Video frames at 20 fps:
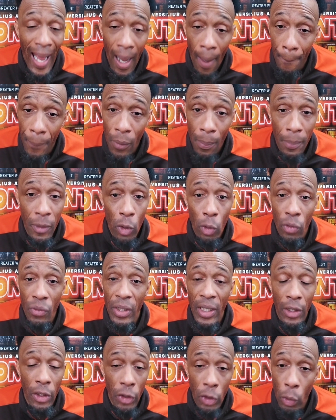Apple
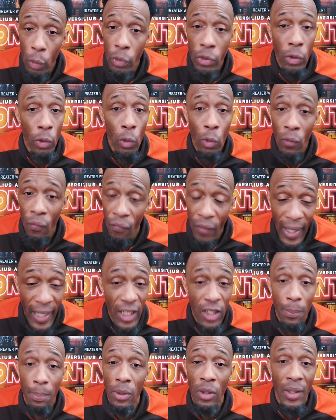Music, YouTube,
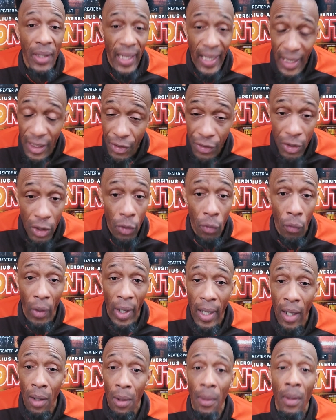Facebook,
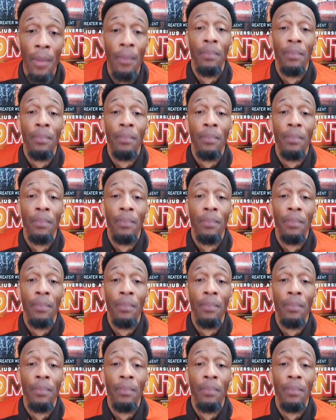Instagram,